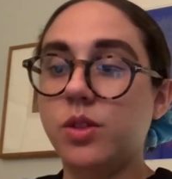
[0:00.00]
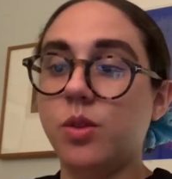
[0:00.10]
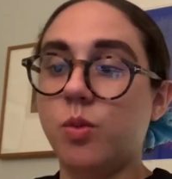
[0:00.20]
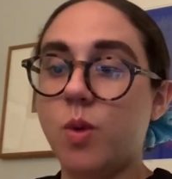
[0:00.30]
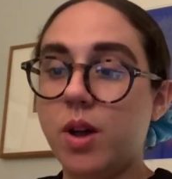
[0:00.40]

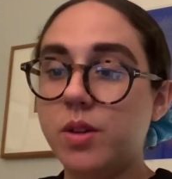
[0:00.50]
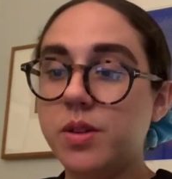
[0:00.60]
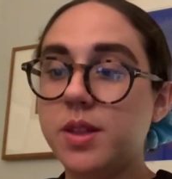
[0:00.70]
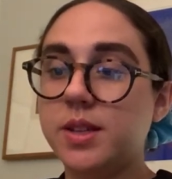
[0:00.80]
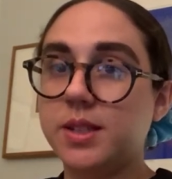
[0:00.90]
the
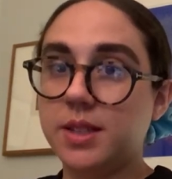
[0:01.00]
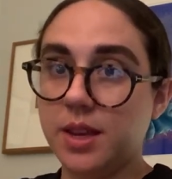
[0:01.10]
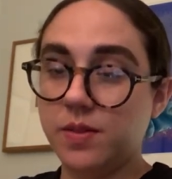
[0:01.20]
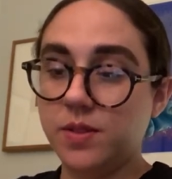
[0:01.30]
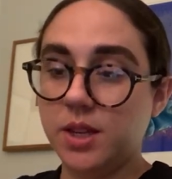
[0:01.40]
wealth,
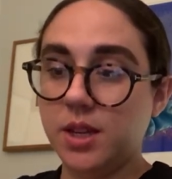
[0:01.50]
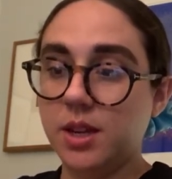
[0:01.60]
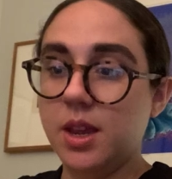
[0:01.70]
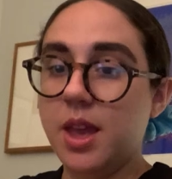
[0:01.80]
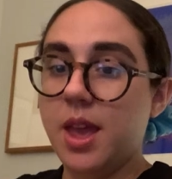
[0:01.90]

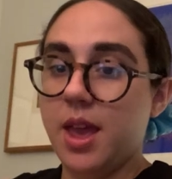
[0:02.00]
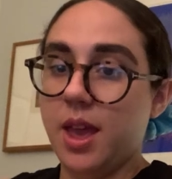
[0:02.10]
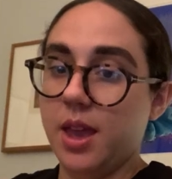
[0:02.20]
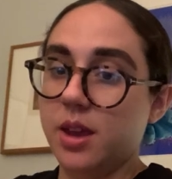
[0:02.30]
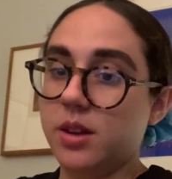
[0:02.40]
safety,
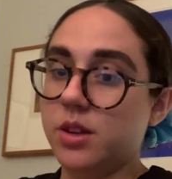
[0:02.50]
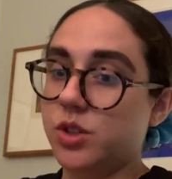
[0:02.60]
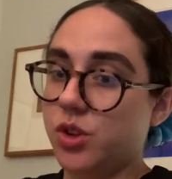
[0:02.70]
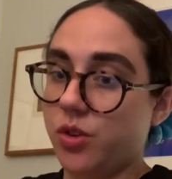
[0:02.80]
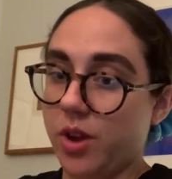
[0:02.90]
and
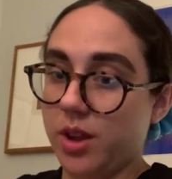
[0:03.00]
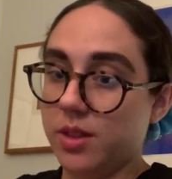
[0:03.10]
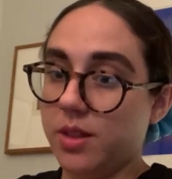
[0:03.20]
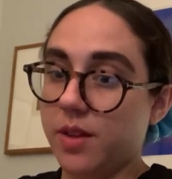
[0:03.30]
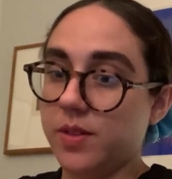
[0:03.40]

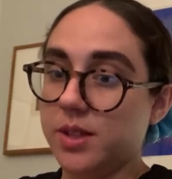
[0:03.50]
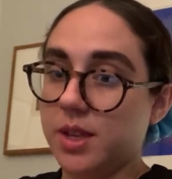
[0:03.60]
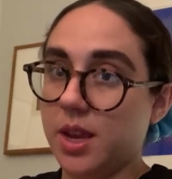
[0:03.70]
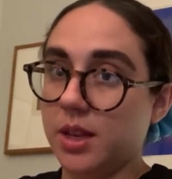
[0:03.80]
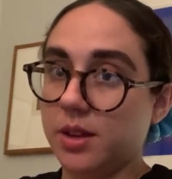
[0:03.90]
strength of this
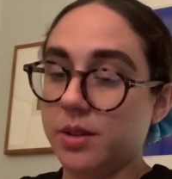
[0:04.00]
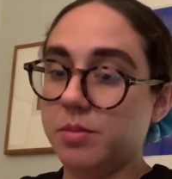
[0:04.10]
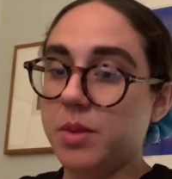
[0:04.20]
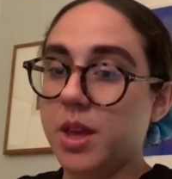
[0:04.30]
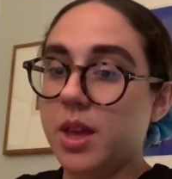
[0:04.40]

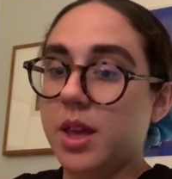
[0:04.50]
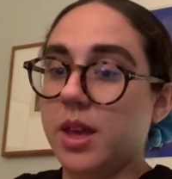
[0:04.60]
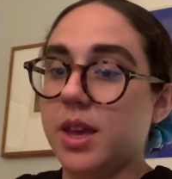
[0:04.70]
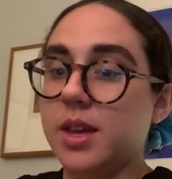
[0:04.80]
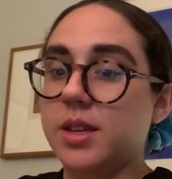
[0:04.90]
kingdom
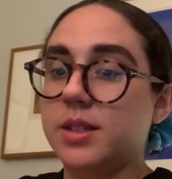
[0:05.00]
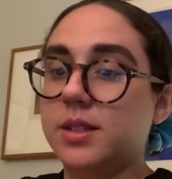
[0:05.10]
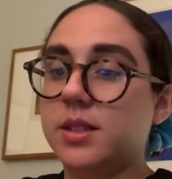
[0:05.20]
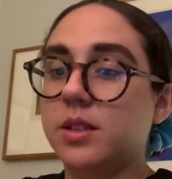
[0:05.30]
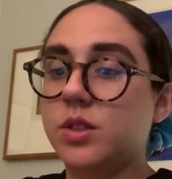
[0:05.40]

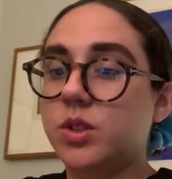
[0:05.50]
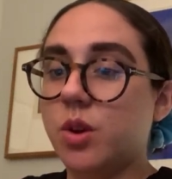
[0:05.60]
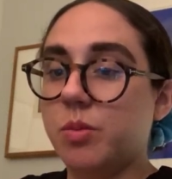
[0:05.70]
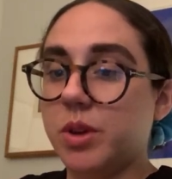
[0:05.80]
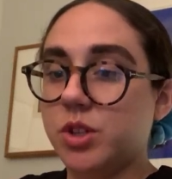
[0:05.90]
is
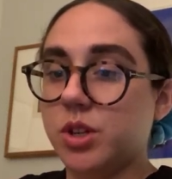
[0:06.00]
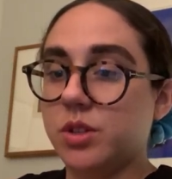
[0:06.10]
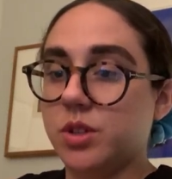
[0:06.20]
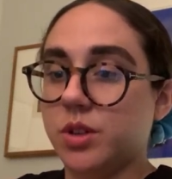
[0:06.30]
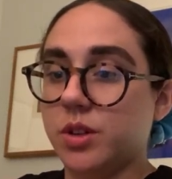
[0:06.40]
so much
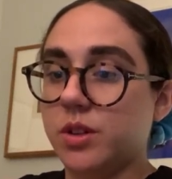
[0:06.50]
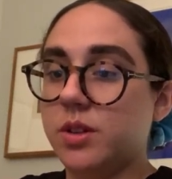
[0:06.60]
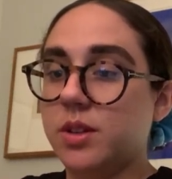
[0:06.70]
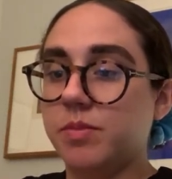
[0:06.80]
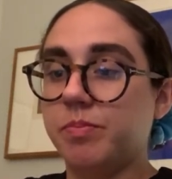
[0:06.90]

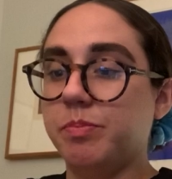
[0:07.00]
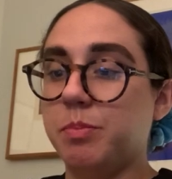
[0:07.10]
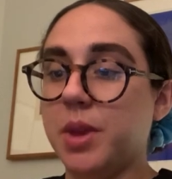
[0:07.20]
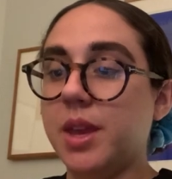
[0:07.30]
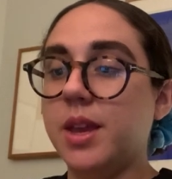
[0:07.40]
concerned
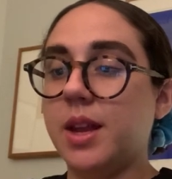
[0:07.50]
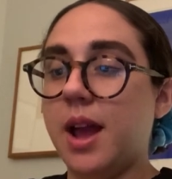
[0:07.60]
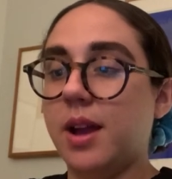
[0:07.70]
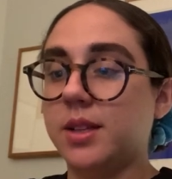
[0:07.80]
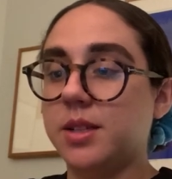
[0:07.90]
be it
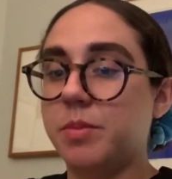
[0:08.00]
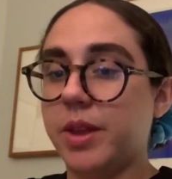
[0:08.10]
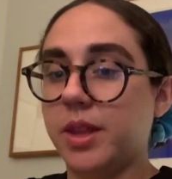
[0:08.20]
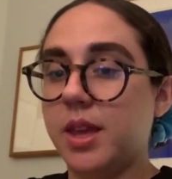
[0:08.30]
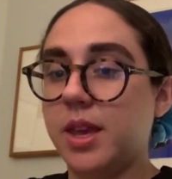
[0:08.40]
enacted
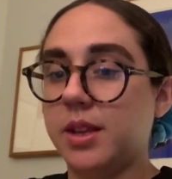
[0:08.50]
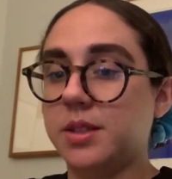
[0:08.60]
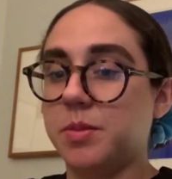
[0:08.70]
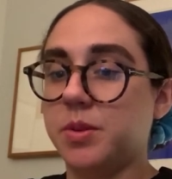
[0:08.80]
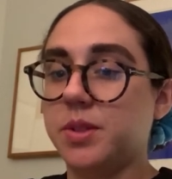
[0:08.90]
by the
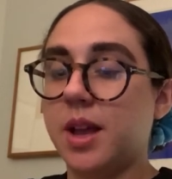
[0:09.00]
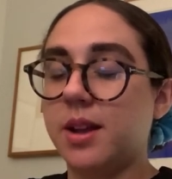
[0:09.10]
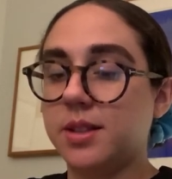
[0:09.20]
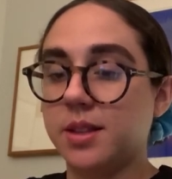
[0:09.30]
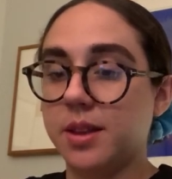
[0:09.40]
King's most
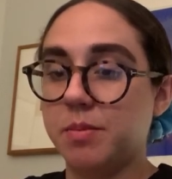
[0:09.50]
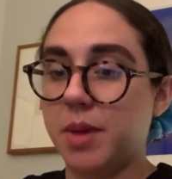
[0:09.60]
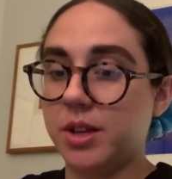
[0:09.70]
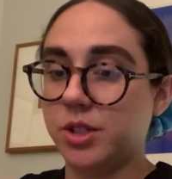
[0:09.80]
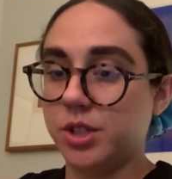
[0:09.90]
excellent
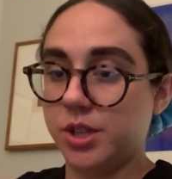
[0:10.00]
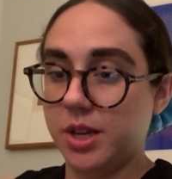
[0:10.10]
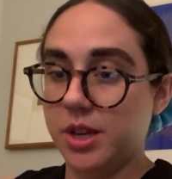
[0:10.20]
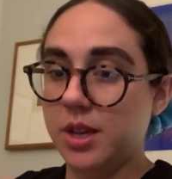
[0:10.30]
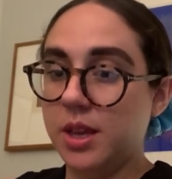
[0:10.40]

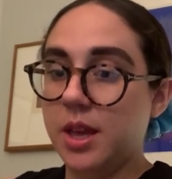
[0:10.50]
majesty,